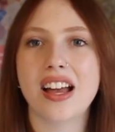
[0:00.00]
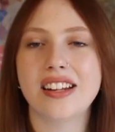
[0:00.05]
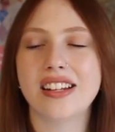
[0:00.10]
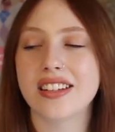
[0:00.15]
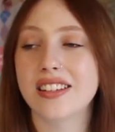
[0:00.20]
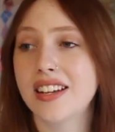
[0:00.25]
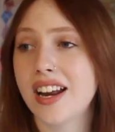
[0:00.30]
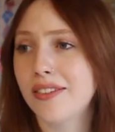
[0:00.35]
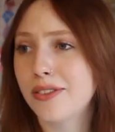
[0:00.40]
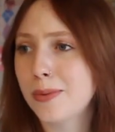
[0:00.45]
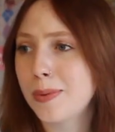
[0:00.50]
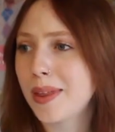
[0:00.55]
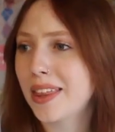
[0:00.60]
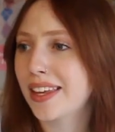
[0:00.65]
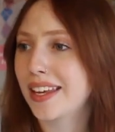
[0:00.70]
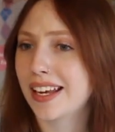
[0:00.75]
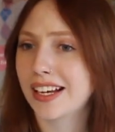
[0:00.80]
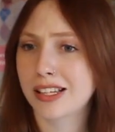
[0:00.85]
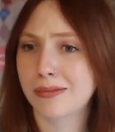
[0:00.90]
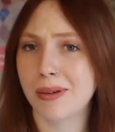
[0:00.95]
It doesn't have to be
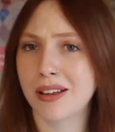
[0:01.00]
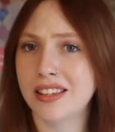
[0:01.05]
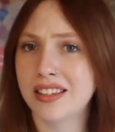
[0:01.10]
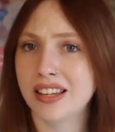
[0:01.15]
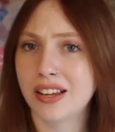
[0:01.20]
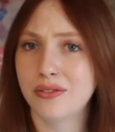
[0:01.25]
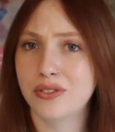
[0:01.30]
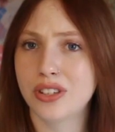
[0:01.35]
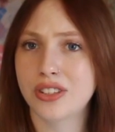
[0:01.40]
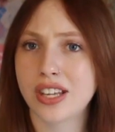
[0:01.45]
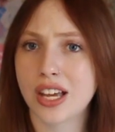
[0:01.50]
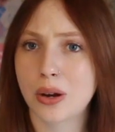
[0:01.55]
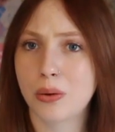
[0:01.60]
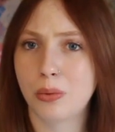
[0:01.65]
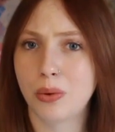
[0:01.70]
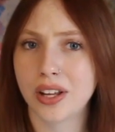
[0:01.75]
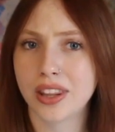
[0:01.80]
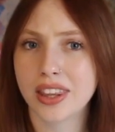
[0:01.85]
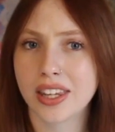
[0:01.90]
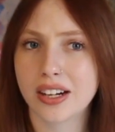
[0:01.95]
like expensive, just like
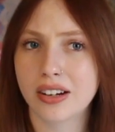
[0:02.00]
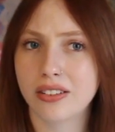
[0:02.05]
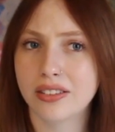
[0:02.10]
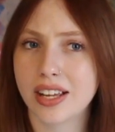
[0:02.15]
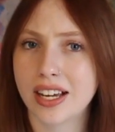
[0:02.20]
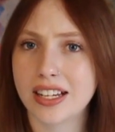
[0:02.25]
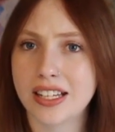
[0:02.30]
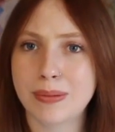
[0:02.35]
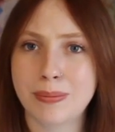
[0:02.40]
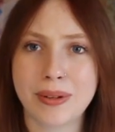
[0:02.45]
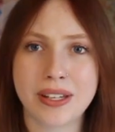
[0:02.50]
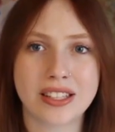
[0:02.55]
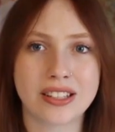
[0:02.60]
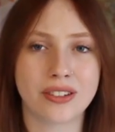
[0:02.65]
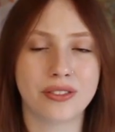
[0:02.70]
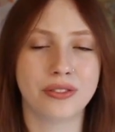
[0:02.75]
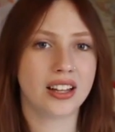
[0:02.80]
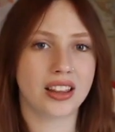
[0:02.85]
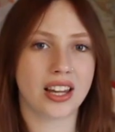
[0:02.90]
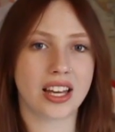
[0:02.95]
one little nice piece
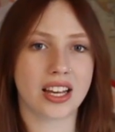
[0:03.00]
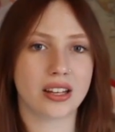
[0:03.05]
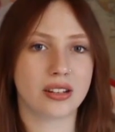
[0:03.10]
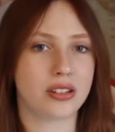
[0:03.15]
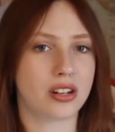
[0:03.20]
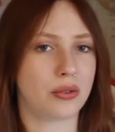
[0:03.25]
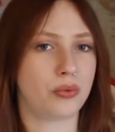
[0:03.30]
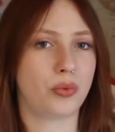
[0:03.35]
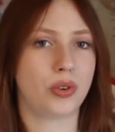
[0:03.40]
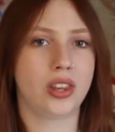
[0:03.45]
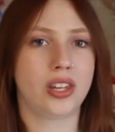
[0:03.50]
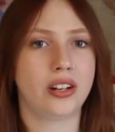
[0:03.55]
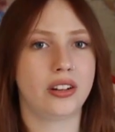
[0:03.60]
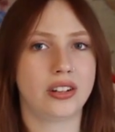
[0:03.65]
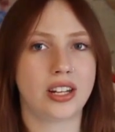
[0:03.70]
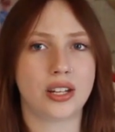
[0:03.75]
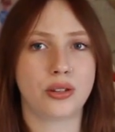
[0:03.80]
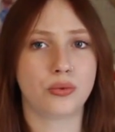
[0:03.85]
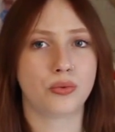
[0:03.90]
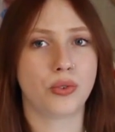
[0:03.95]
of like not one little
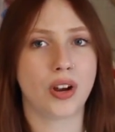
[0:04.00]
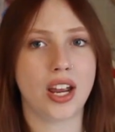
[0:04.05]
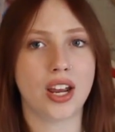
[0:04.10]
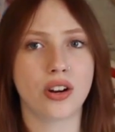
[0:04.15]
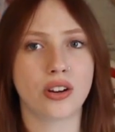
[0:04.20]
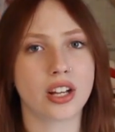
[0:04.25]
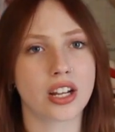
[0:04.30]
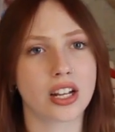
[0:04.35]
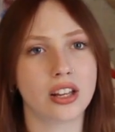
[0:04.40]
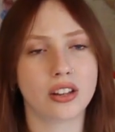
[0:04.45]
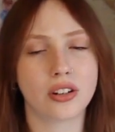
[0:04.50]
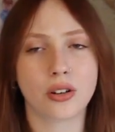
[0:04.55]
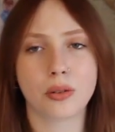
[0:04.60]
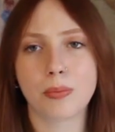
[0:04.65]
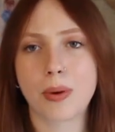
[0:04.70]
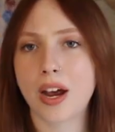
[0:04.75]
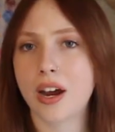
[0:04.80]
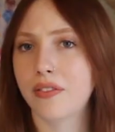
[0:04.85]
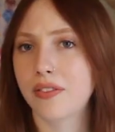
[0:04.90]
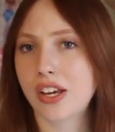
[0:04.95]
nice ring or like a little
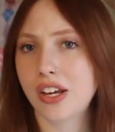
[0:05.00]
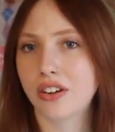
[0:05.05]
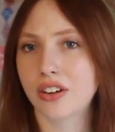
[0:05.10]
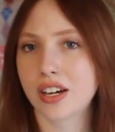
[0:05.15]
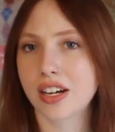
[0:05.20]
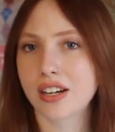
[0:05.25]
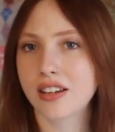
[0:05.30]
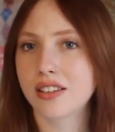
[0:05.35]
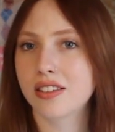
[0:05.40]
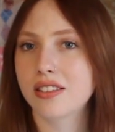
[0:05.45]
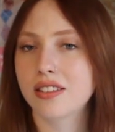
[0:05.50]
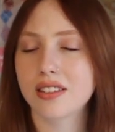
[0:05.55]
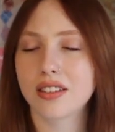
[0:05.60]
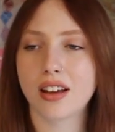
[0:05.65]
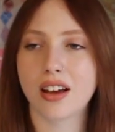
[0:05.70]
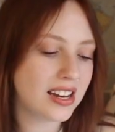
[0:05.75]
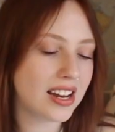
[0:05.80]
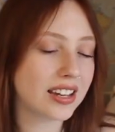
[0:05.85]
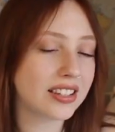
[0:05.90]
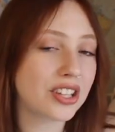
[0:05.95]
pair of earrings.
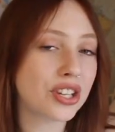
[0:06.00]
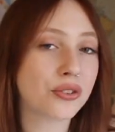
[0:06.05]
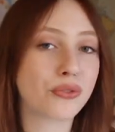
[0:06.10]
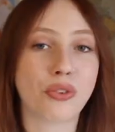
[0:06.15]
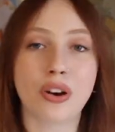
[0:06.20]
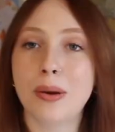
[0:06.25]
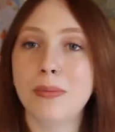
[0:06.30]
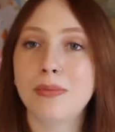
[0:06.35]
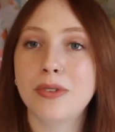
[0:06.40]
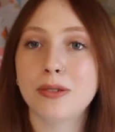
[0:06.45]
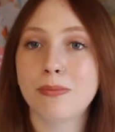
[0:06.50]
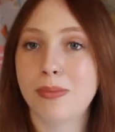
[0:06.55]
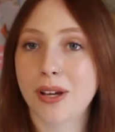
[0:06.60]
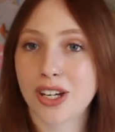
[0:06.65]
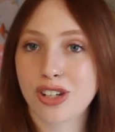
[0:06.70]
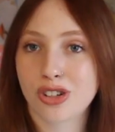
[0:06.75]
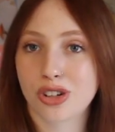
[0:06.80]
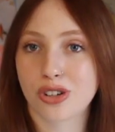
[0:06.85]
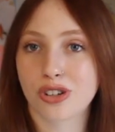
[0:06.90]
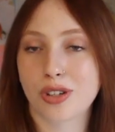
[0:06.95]
Next is framed
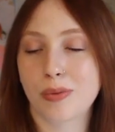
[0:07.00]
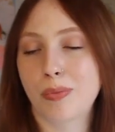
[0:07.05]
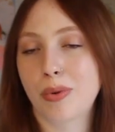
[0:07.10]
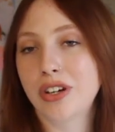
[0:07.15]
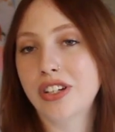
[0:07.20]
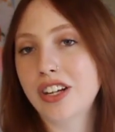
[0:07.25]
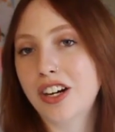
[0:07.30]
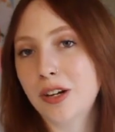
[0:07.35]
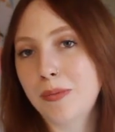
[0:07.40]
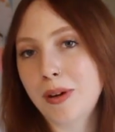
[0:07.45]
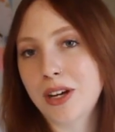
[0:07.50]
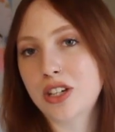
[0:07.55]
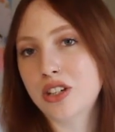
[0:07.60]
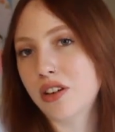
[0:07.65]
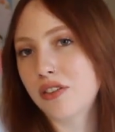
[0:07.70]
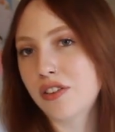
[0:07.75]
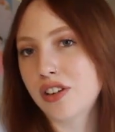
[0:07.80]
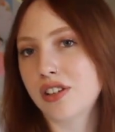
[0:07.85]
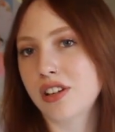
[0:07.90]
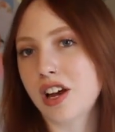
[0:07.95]
pictures. Print out a
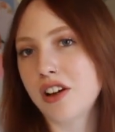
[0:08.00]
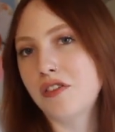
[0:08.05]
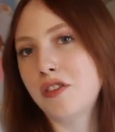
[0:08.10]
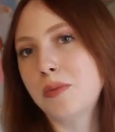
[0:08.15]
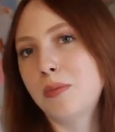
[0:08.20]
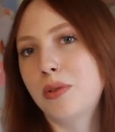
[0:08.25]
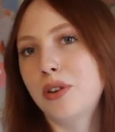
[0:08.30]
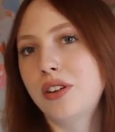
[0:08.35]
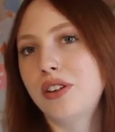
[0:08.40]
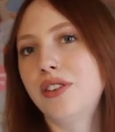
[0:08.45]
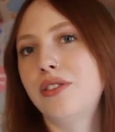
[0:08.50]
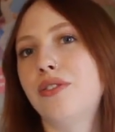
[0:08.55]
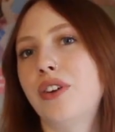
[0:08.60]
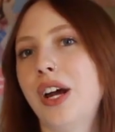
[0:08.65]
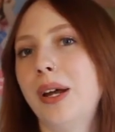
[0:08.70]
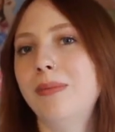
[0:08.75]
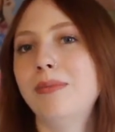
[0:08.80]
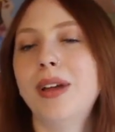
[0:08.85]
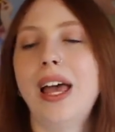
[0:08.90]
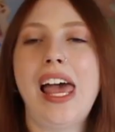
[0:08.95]
picture of yourself and put it in a
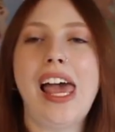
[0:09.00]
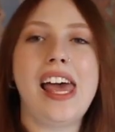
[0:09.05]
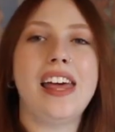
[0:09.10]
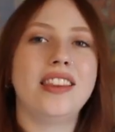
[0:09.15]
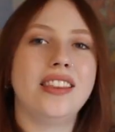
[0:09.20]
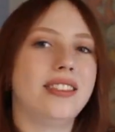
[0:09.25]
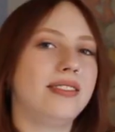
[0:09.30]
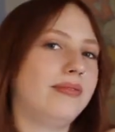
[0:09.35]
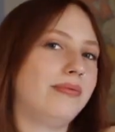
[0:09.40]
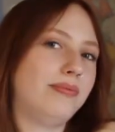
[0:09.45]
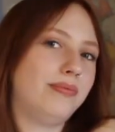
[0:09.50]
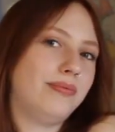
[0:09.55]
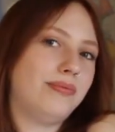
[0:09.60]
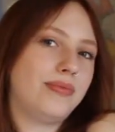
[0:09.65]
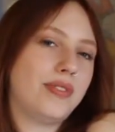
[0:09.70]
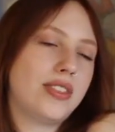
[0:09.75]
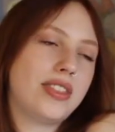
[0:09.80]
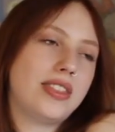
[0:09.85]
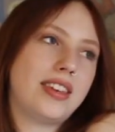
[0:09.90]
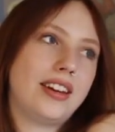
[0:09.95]
frame, and
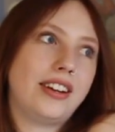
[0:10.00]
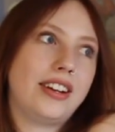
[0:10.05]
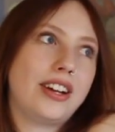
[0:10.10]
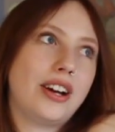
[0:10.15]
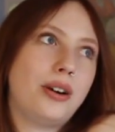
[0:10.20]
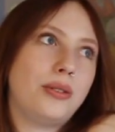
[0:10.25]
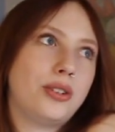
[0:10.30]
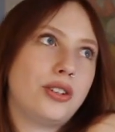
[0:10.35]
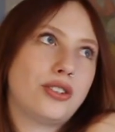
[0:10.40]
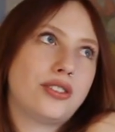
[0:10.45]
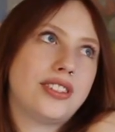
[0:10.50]
there you go, you're